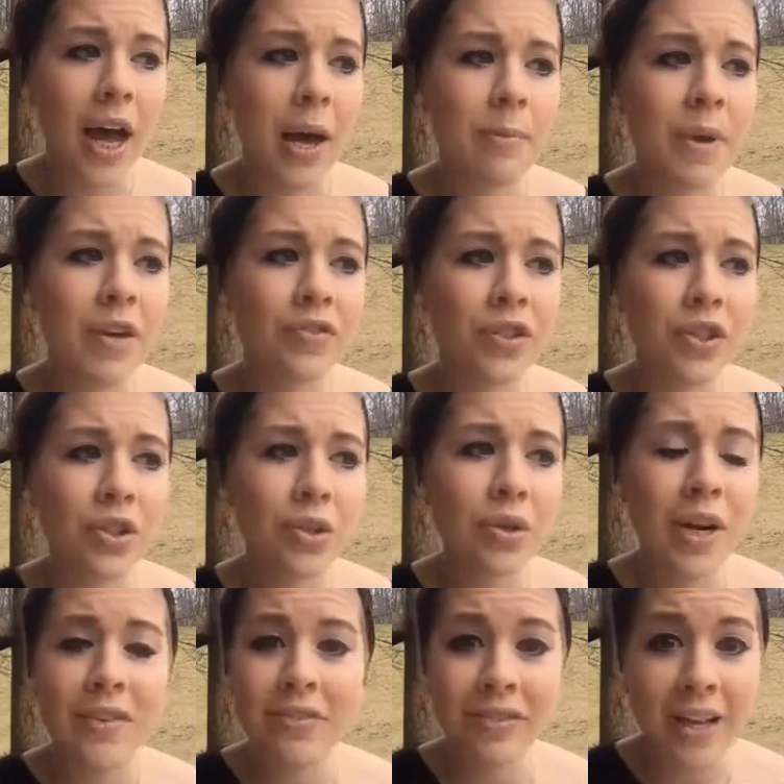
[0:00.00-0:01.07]

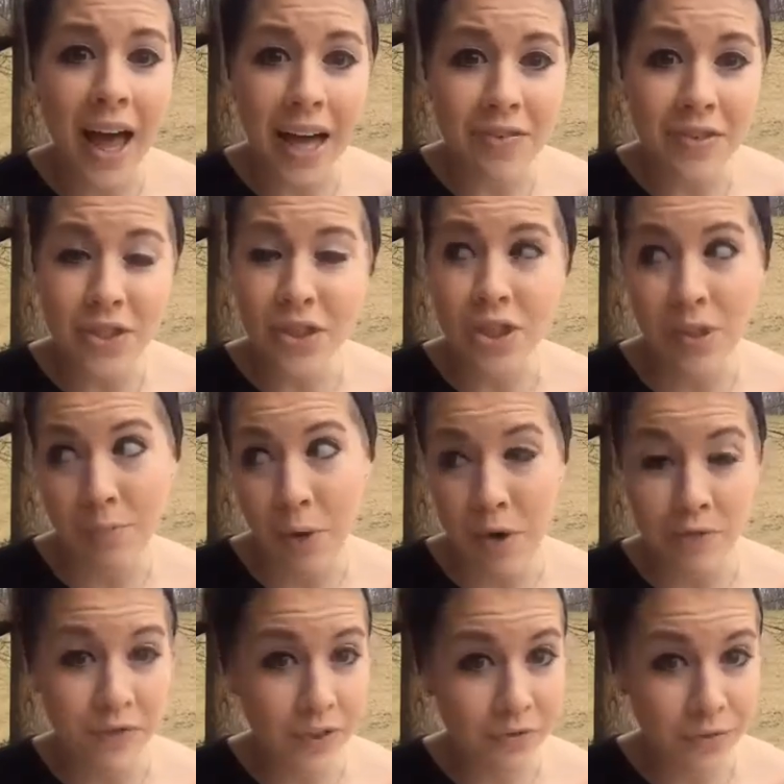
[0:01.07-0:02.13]
If life is just
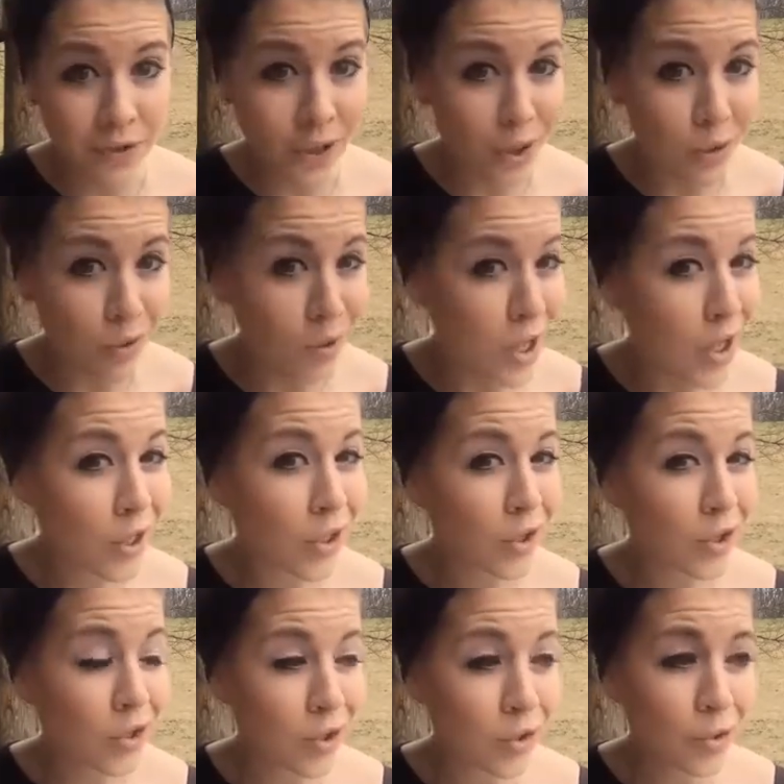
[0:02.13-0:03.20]
perfect for you,
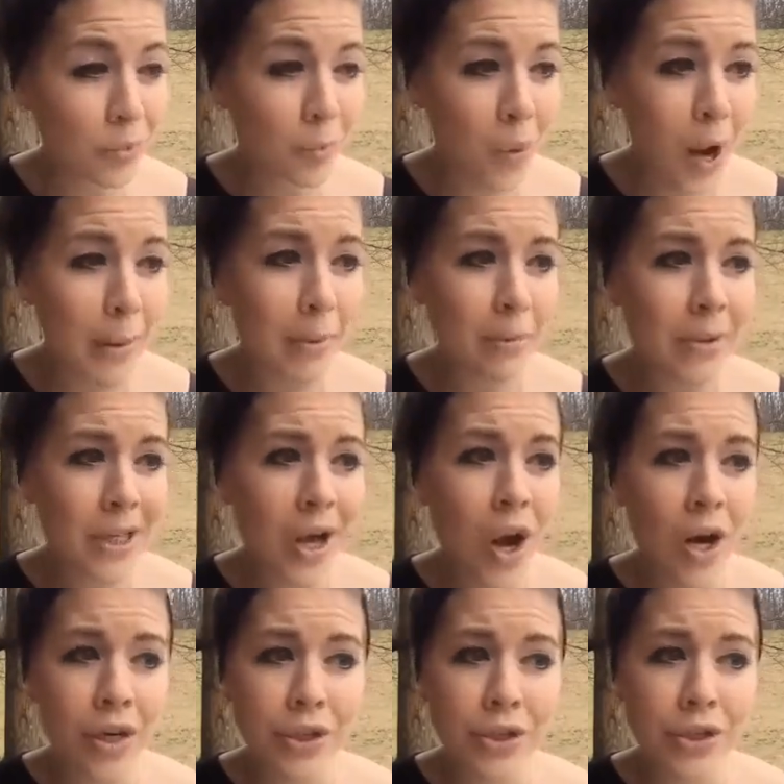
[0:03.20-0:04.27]
you probably
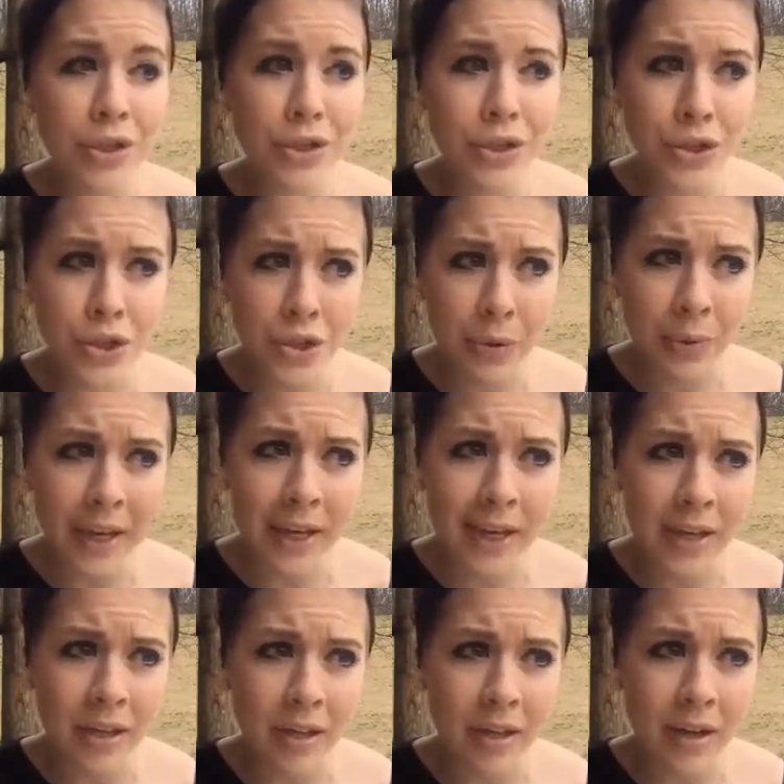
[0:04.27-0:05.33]
aren't
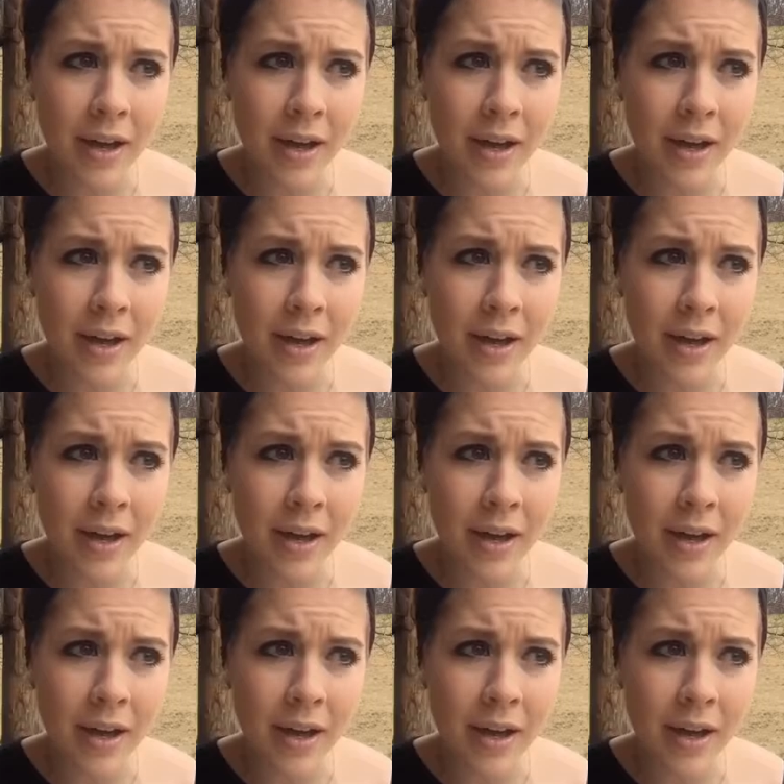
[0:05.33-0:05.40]
doing